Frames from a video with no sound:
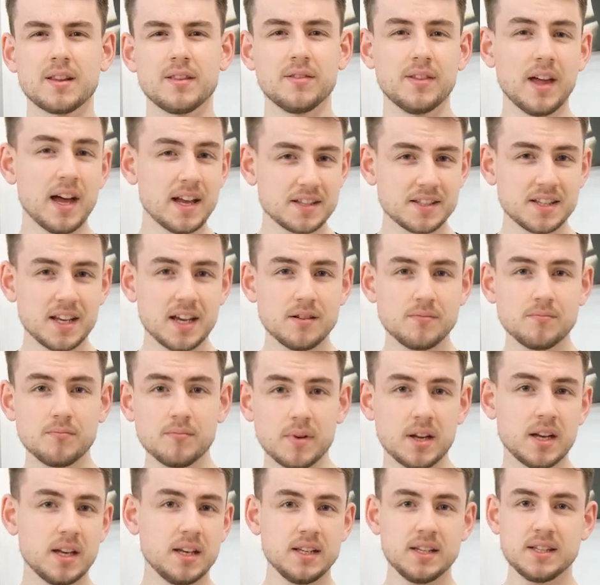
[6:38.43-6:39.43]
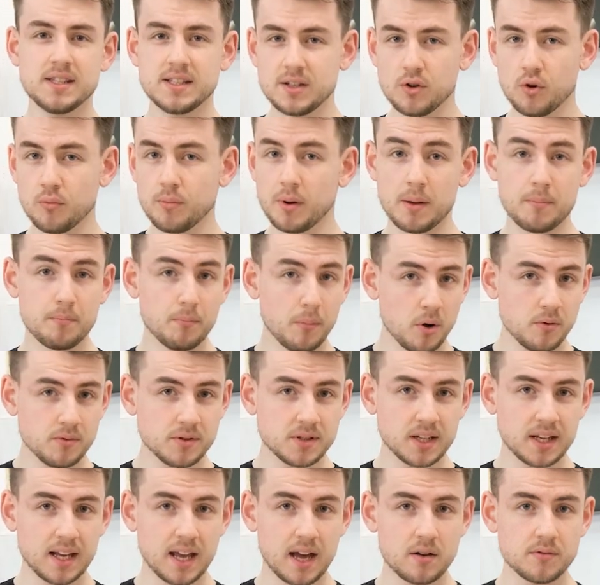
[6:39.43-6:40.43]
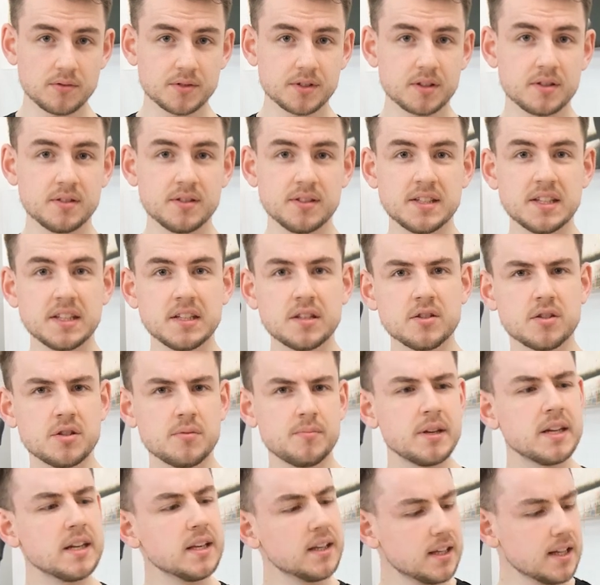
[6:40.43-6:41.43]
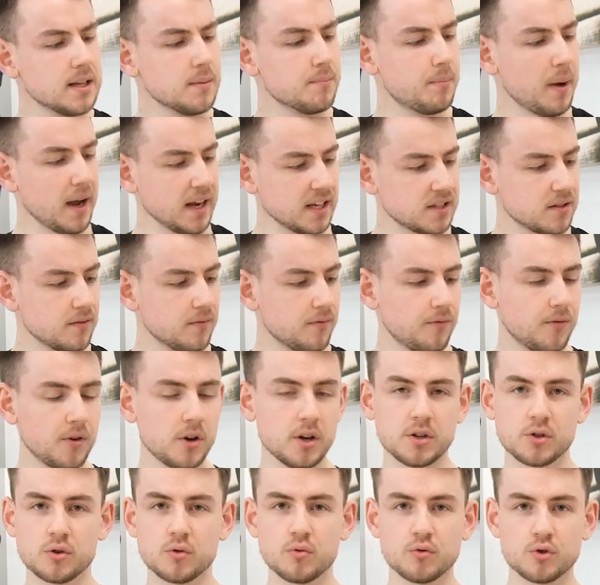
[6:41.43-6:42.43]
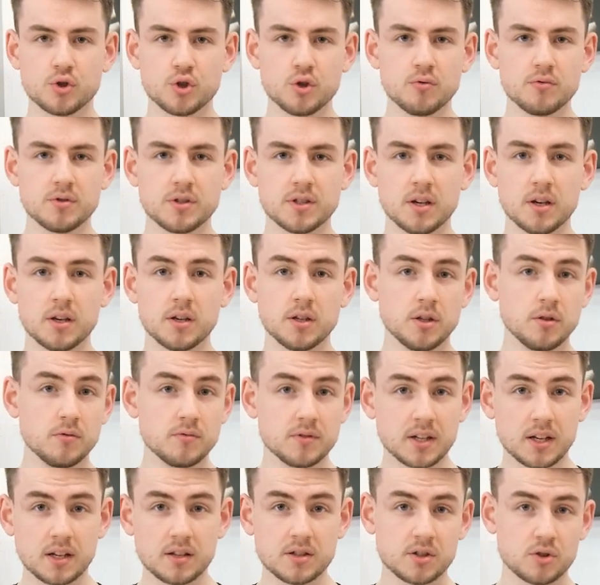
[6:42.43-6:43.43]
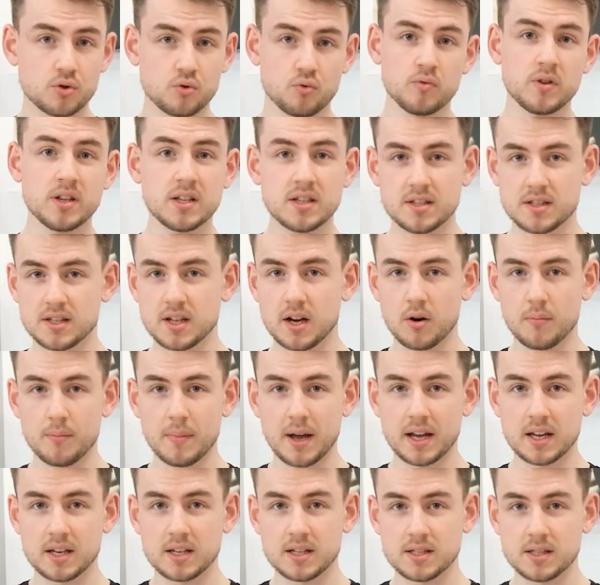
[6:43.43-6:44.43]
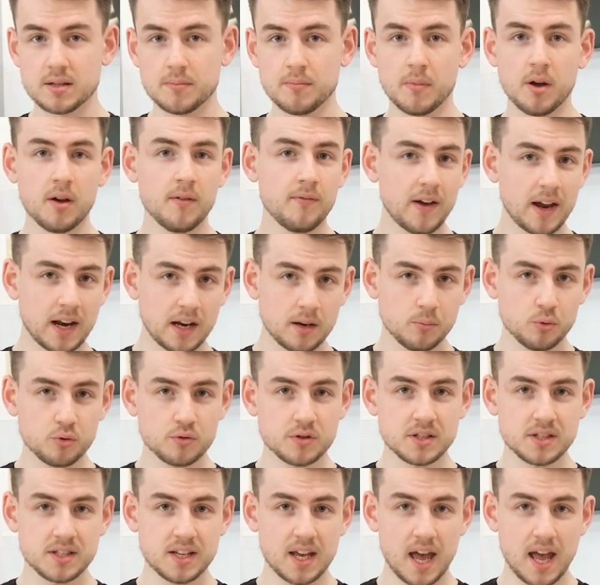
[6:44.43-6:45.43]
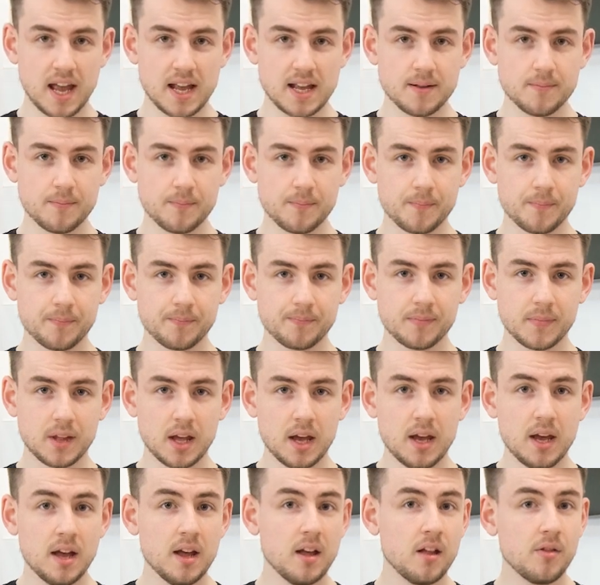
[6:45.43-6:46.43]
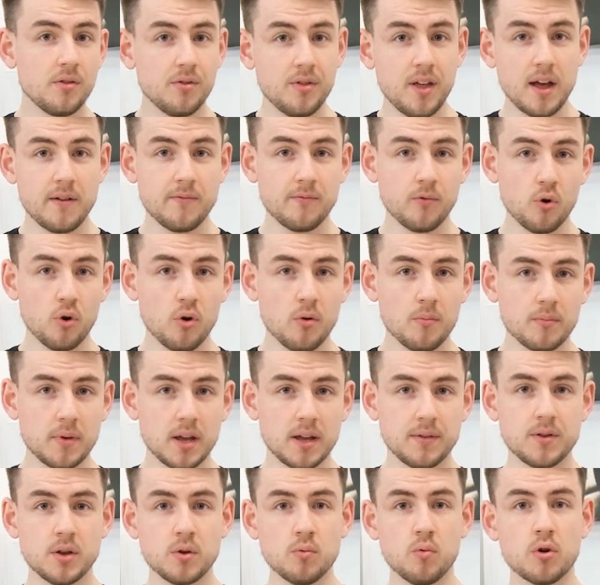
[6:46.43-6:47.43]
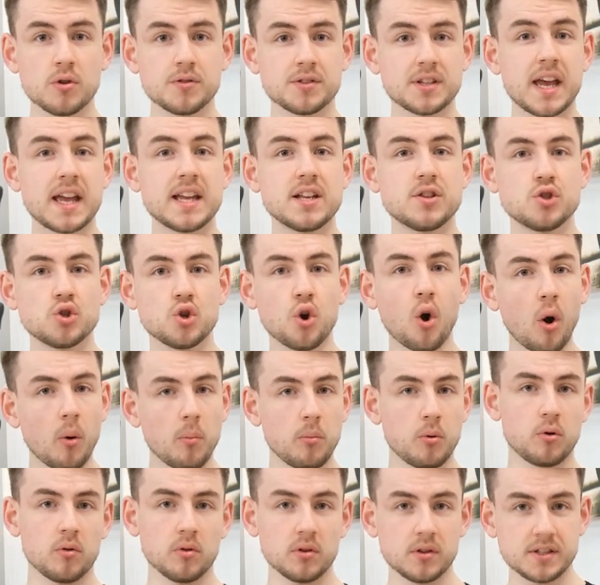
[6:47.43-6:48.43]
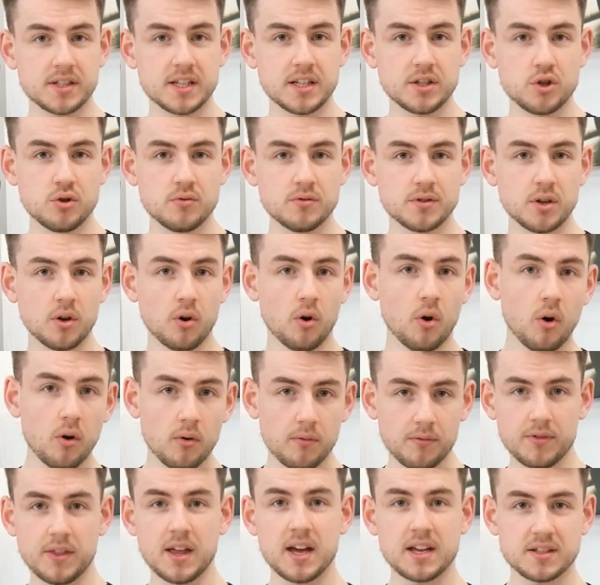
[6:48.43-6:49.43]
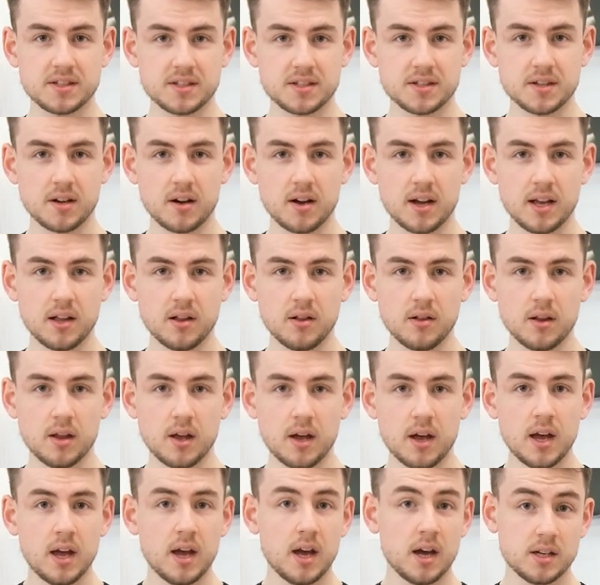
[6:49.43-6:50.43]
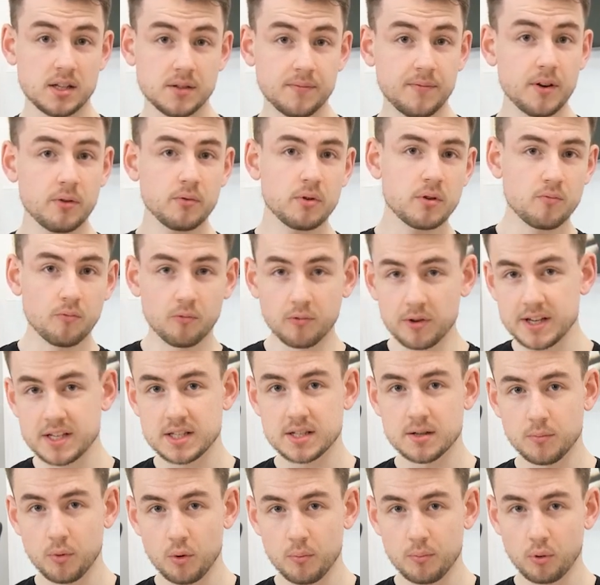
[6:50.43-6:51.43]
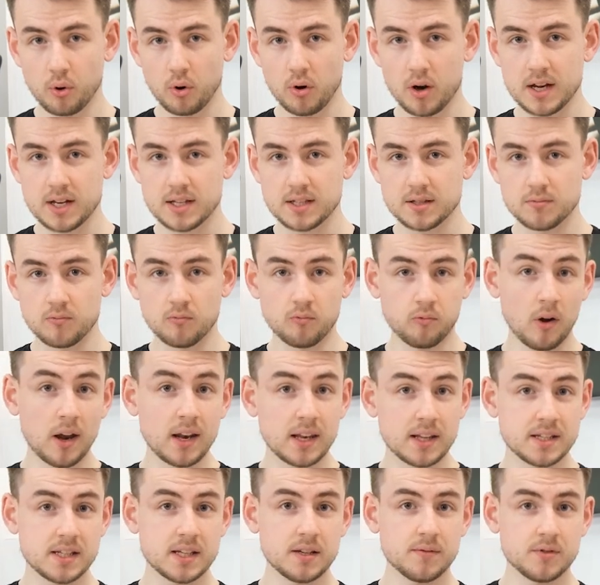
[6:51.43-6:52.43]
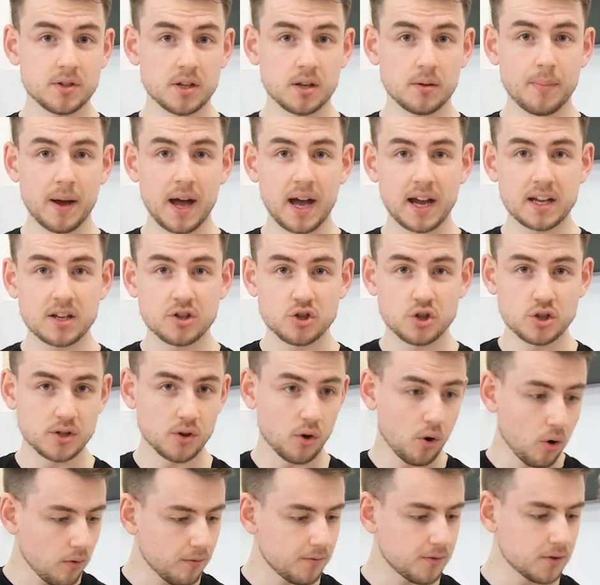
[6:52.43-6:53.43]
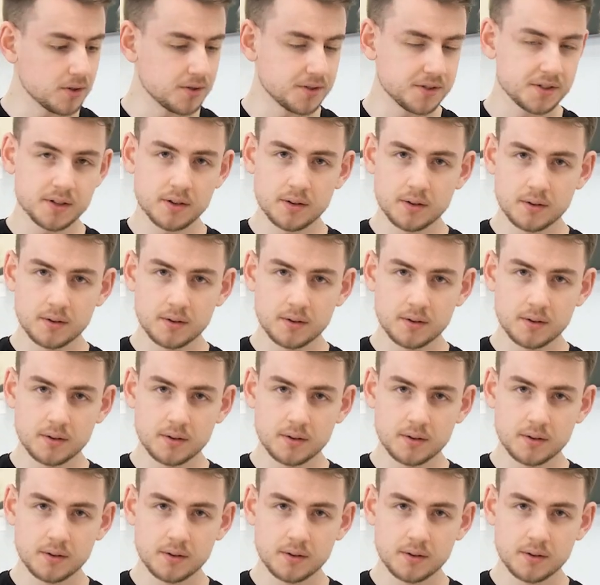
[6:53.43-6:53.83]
That said, it is still by most accounts considered to be the best vertical juicer using a screen-style mechanism available today. Therefore, if you want a top quality juicer of that style, at a very reasonable price relative to the package it offers,